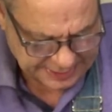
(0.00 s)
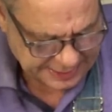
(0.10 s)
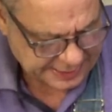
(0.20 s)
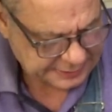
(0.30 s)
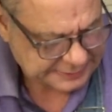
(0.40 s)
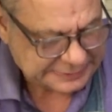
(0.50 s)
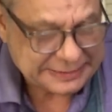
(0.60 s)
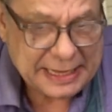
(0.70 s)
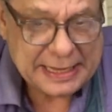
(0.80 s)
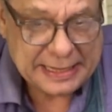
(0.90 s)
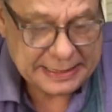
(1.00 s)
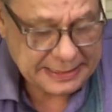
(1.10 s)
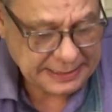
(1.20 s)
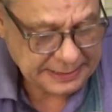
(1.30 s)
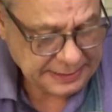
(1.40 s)
And
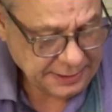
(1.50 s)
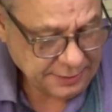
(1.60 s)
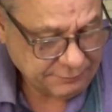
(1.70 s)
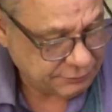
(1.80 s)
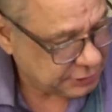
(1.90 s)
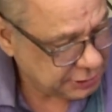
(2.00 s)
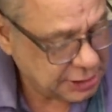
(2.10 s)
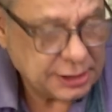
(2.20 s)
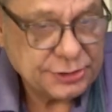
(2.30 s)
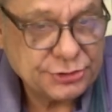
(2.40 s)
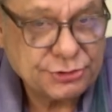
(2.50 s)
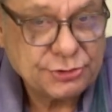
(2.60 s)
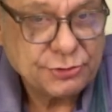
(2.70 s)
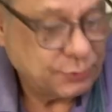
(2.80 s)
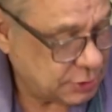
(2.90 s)
today, for lunch,
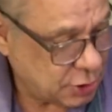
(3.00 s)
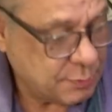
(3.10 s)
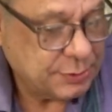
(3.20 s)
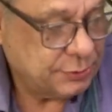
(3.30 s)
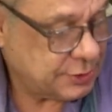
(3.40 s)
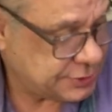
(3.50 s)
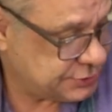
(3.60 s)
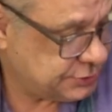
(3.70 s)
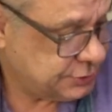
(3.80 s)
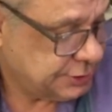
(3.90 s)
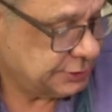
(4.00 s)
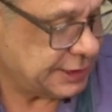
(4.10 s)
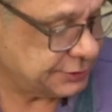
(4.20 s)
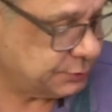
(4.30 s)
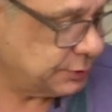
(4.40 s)
we'll open this
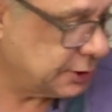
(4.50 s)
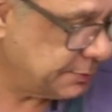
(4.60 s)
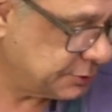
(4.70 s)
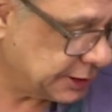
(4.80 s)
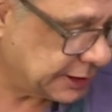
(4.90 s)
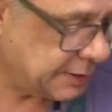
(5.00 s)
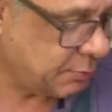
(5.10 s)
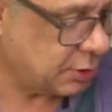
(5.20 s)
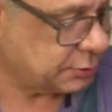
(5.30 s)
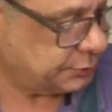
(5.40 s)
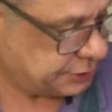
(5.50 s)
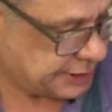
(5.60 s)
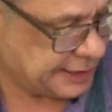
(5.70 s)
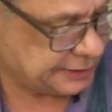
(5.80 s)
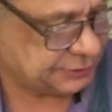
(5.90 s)
test one up that I got marked with an
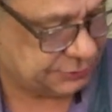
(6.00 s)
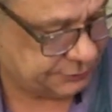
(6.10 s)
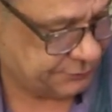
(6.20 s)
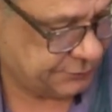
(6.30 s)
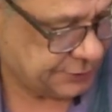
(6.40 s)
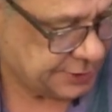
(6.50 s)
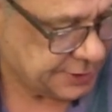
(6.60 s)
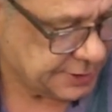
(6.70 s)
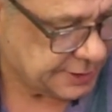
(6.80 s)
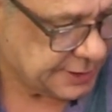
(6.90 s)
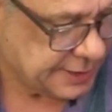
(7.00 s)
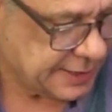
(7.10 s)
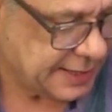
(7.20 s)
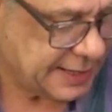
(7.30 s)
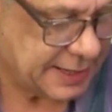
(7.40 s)
X
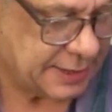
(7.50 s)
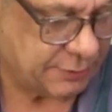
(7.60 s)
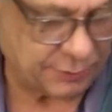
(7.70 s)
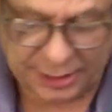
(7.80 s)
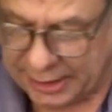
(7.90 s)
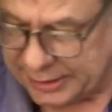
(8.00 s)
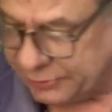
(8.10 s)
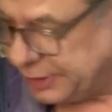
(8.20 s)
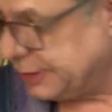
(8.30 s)
and rehydrate